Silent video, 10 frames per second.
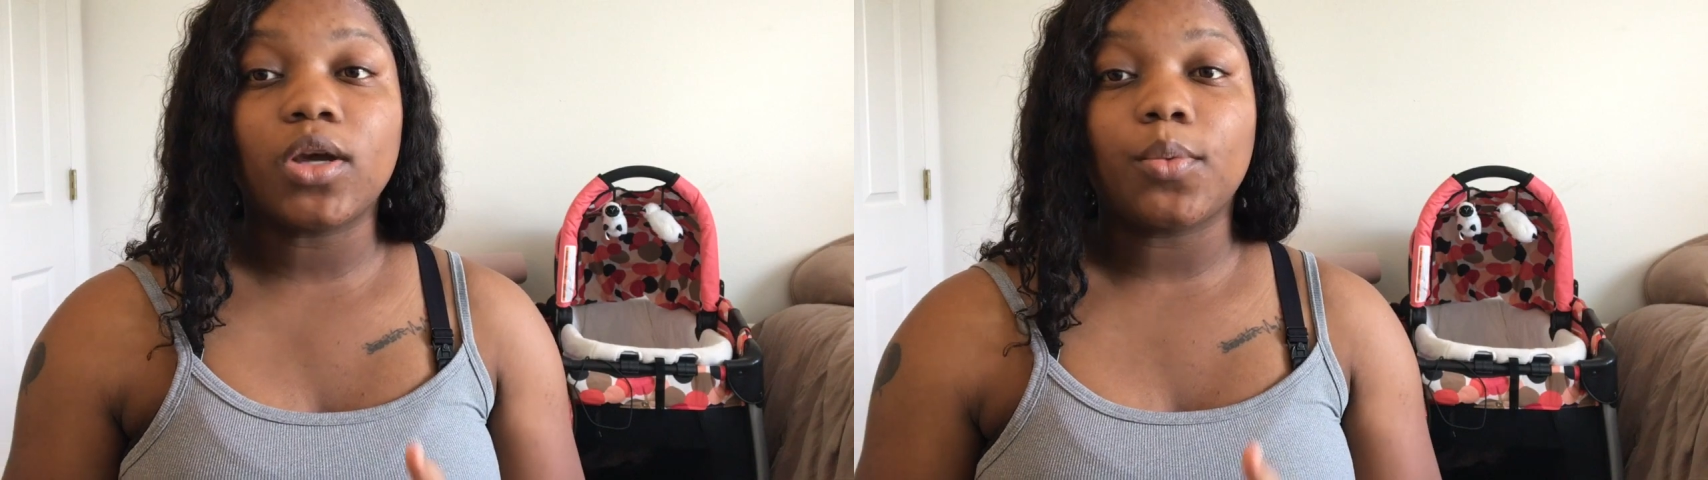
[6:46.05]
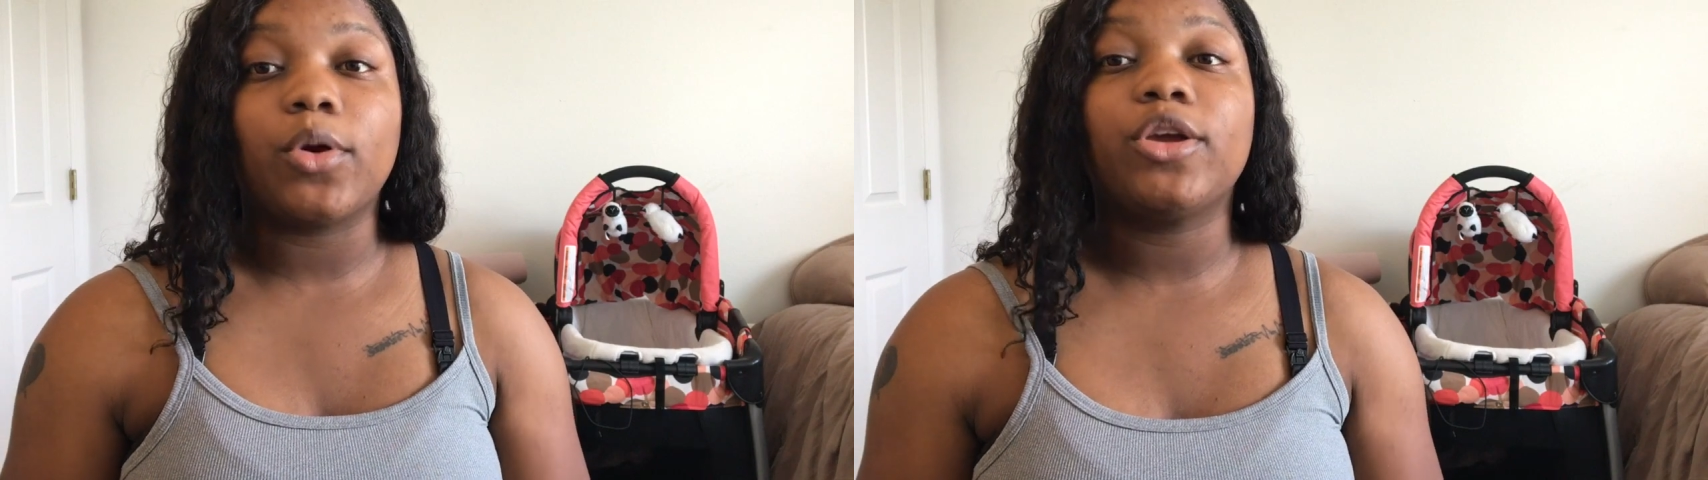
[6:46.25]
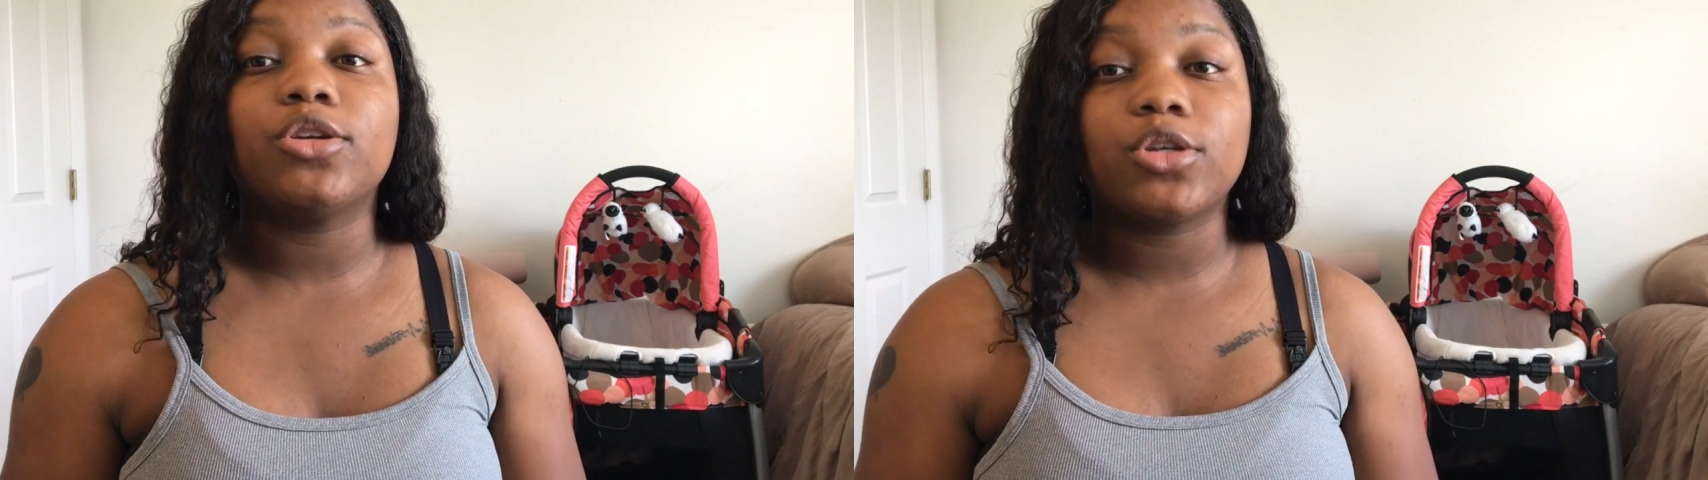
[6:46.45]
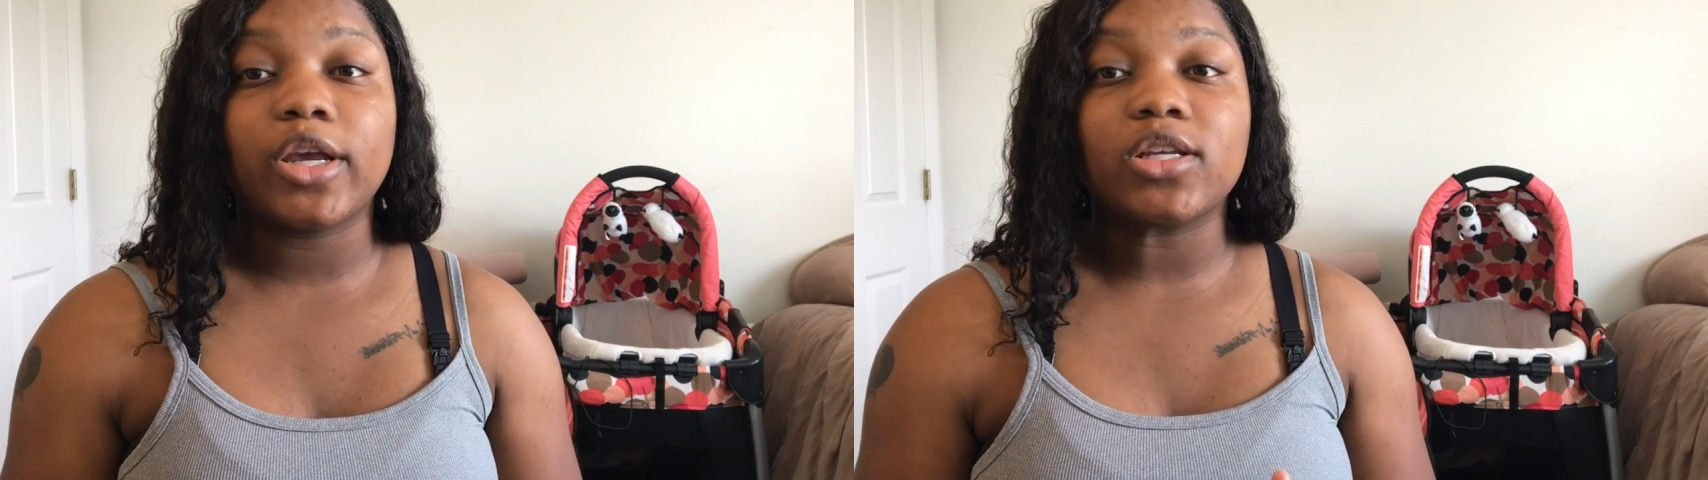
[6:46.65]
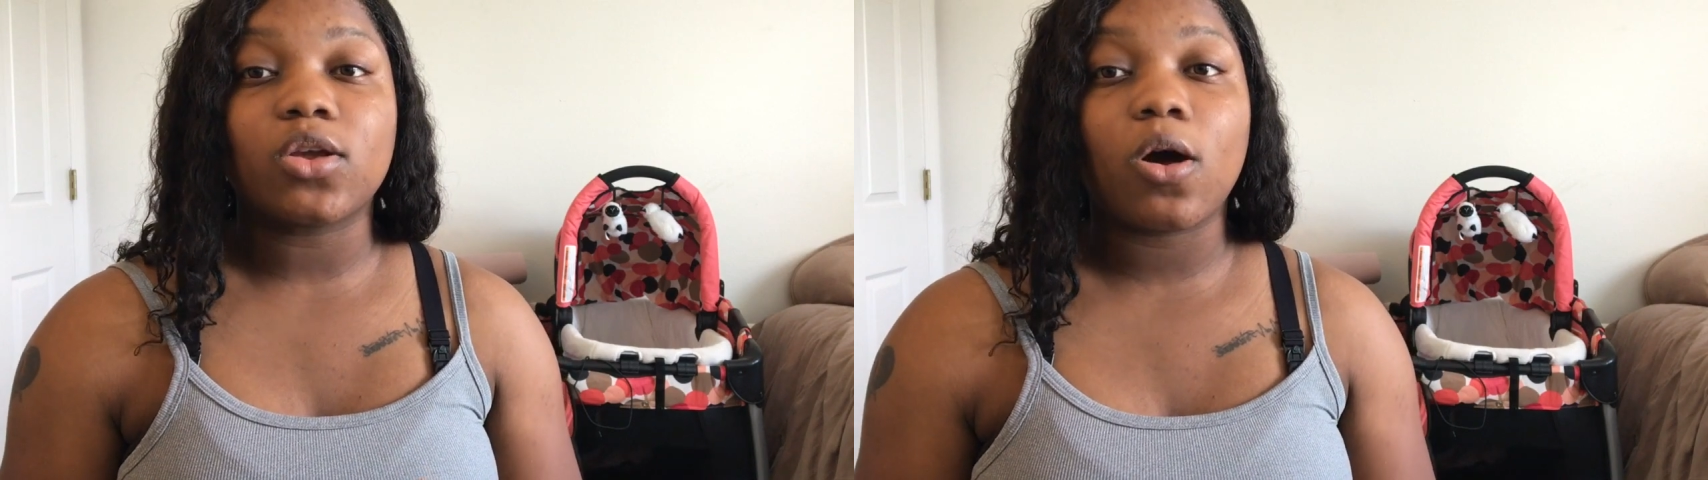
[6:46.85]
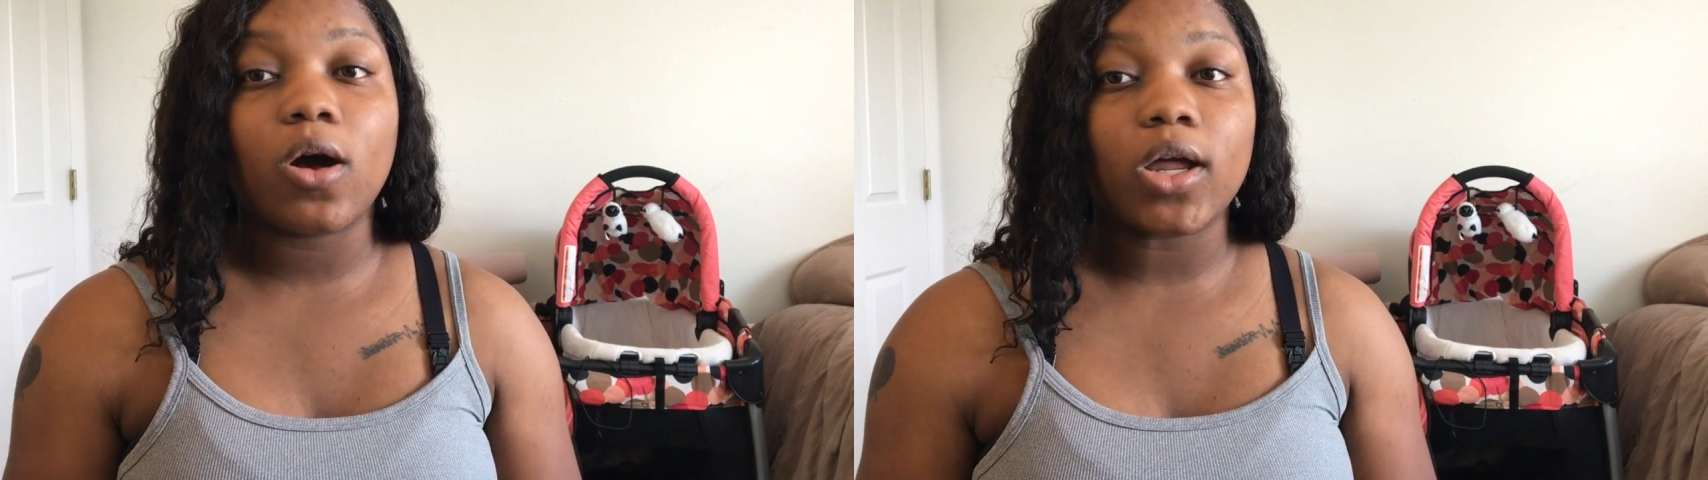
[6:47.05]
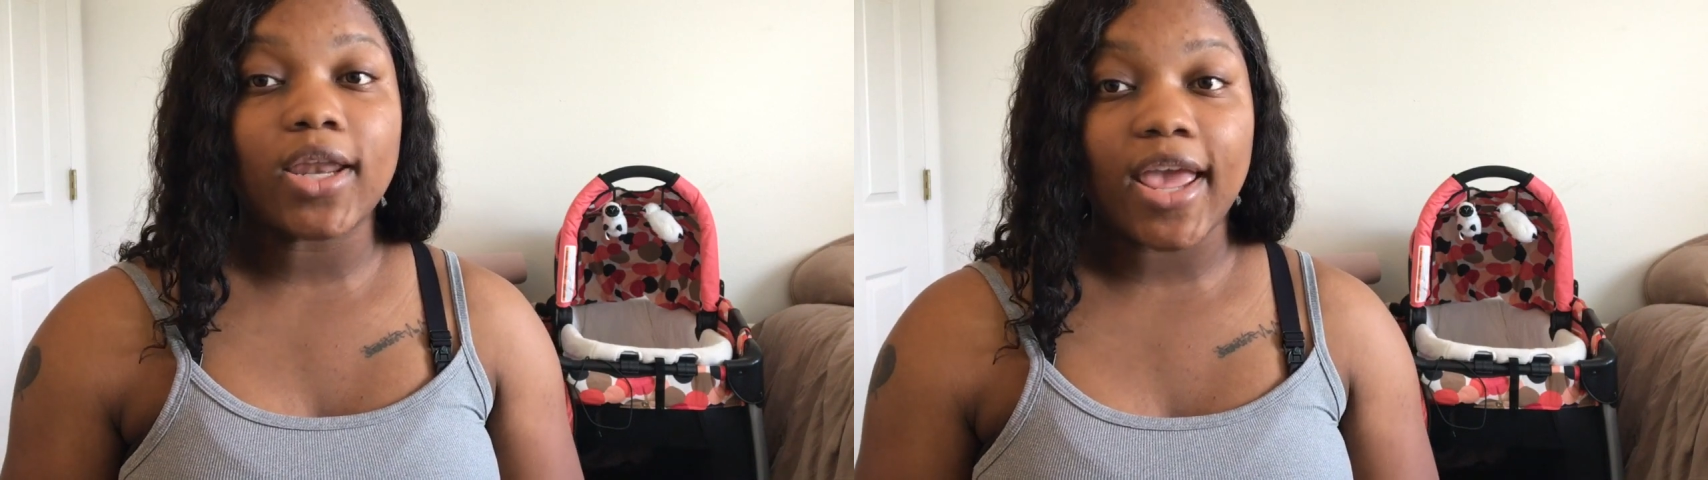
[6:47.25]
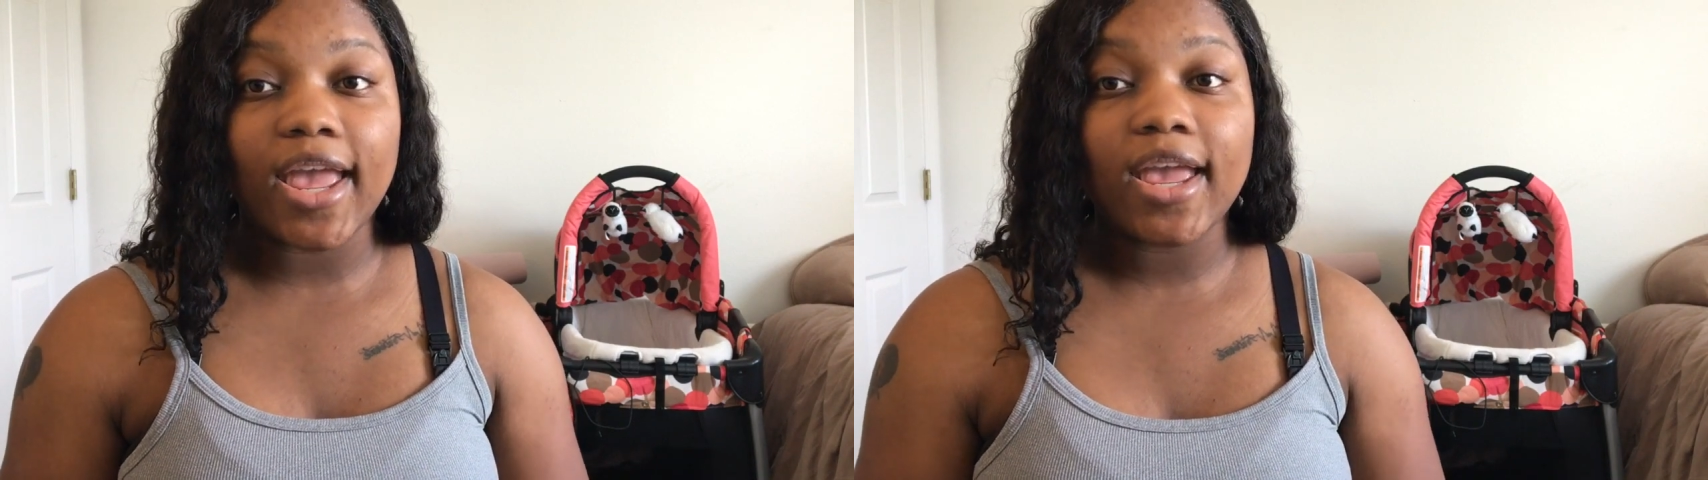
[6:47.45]
and wear your trays all
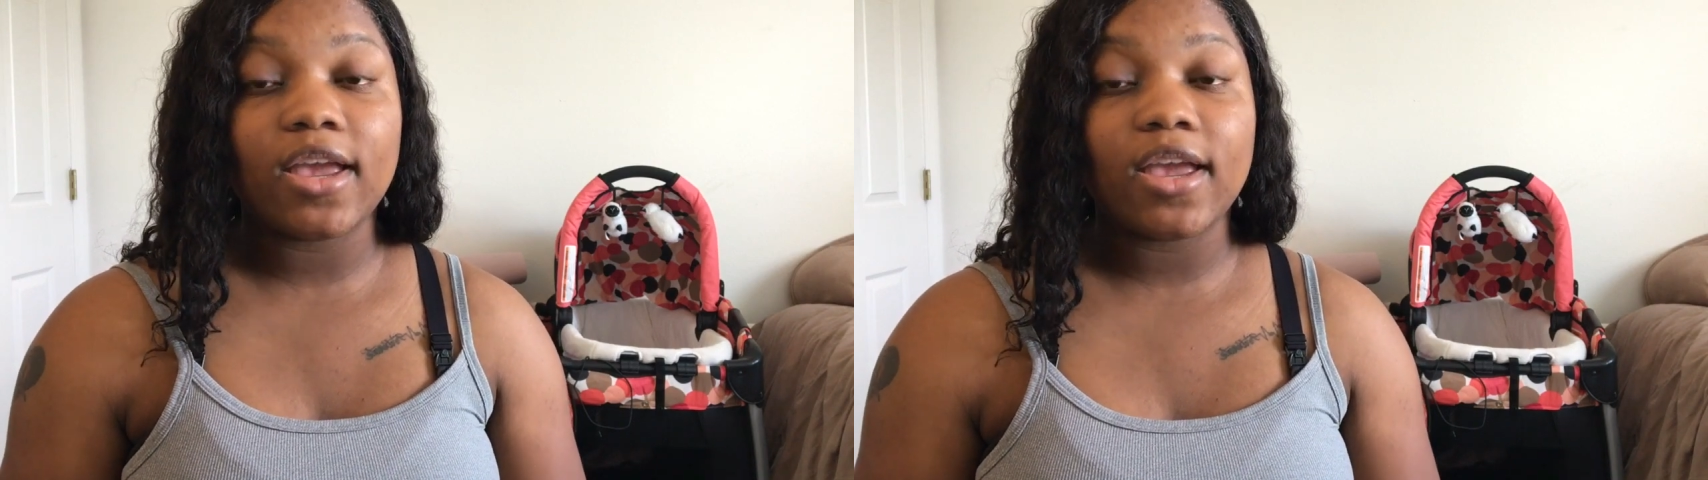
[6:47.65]
day,